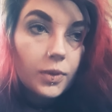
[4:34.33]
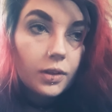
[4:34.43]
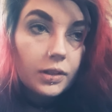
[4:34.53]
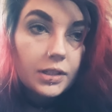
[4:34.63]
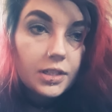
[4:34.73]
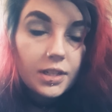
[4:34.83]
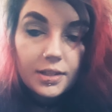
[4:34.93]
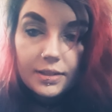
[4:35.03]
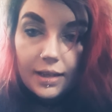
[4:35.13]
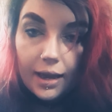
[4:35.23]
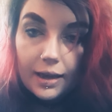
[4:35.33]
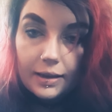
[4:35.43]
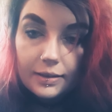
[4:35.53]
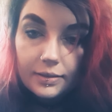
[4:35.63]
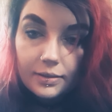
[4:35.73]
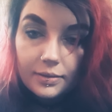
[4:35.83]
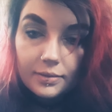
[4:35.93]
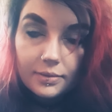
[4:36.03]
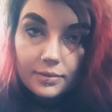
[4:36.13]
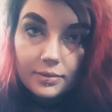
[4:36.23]
let's just say
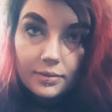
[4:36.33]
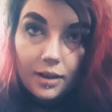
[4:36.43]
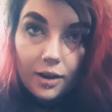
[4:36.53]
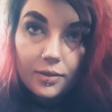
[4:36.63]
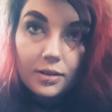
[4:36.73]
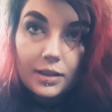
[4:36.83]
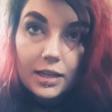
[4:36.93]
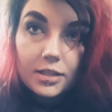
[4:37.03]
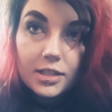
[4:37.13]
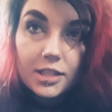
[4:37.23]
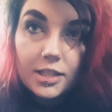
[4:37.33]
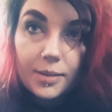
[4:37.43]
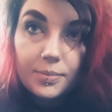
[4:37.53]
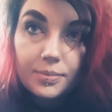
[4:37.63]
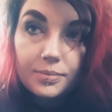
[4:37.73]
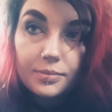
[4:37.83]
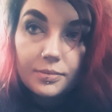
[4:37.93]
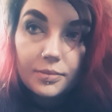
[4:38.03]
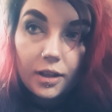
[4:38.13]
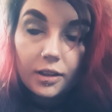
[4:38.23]
our relationship
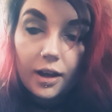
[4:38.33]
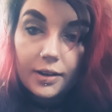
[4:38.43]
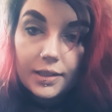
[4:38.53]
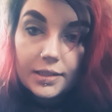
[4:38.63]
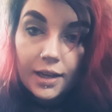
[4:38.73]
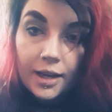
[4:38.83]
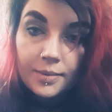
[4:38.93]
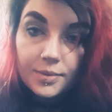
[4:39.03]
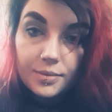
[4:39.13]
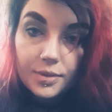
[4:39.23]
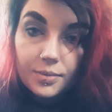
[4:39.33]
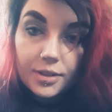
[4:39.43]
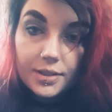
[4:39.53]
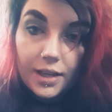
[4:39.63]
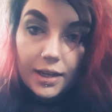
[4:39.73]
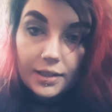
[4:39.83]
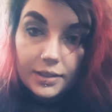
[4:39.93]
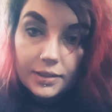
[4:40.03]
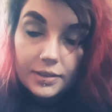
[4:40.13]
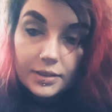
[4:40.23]
a lot of the times was
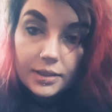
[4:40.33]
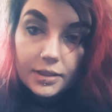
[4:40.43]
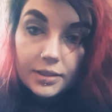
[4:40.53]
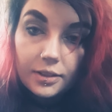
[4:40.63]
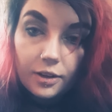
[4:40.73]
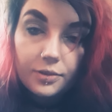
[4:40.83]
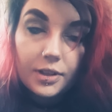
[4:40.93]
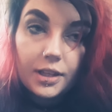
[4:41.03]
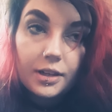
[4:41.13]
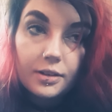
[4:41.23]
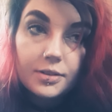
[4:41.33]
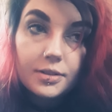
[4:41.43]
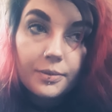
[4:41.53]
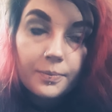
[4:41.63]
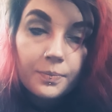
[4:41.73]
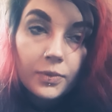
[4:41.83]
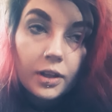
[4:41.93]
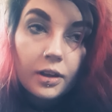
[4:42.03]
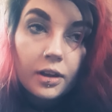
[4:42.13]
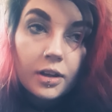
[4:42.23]
one-sided over the years.
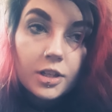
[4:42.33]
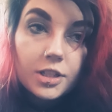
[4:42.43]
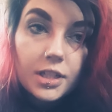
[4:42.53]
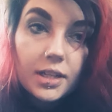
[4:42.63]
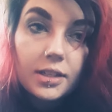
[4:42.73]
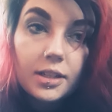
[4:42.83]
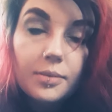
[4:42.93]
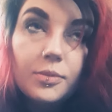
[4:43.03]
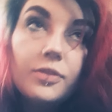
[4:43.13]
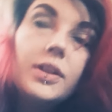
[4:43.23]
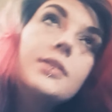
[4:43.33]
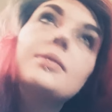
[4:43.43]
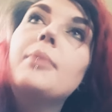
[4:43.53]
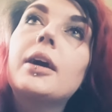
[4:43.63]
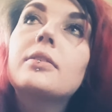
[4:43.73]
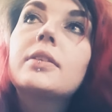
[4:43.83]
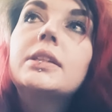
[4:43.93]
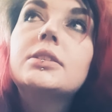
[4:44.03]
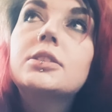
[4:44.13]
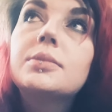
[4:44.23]
She ended up moving to
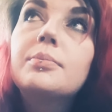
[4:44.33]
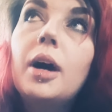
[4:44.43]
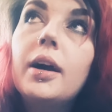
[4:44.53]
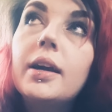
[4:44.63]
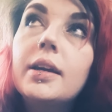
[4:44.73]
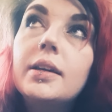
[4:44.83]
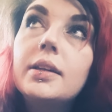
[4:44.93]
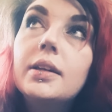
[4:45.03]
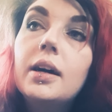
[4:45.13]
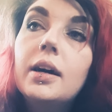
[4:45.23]
Maryland my